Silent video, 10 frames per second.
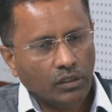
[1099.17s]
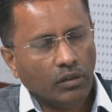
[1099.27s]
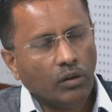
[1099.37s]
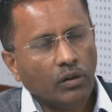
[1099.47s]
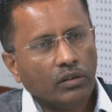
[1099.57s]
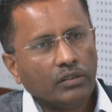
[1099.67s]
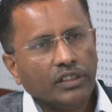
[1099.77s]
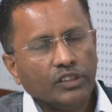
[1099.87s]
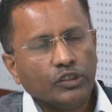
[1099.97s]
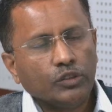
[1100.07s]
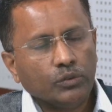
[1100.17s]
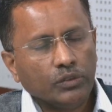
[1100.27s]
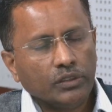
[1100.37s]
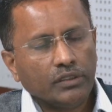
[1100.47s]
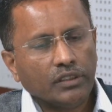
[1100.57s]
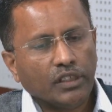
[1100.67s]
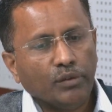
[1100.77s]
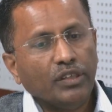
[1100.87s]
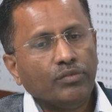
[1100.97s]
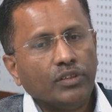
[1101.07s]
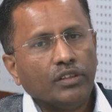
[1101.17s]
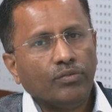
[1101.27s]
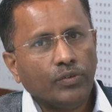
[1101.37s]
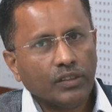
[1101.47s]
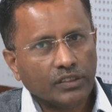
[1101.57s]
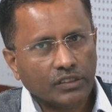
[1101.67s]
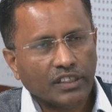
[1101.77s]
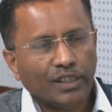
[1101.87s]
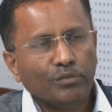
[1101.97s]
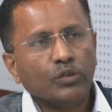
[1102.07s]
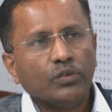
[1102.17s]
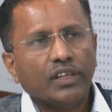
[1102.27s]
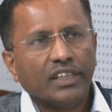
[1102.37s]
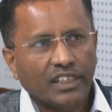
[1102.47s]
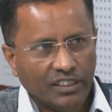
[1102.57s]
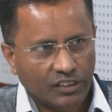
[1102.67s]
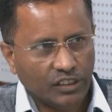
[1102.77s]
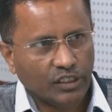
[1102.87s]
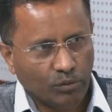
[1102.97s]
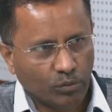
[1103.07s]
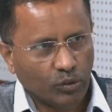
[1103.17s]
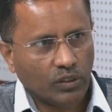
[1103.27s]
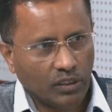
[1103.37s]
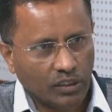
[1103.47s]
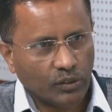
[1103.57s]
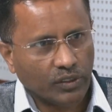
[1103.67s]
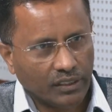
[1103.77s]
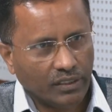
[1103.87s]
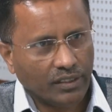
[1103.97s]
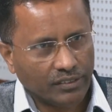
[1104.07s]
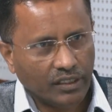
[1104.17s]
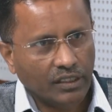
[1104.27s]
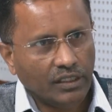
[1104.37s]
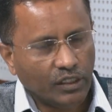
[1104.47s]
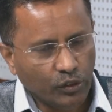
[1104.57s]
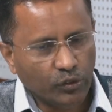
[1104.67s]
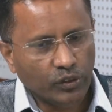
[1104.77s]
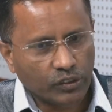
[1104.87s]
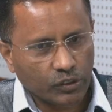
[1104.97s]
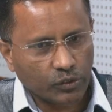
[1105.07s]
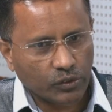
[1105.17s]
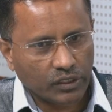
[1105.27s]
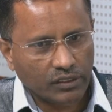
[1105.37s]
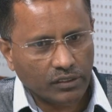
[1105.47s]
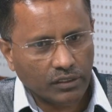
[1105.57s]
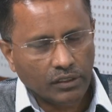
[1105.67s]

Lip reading: or the institutions coming for the first time to take AICTE approval altogether as a new institutions.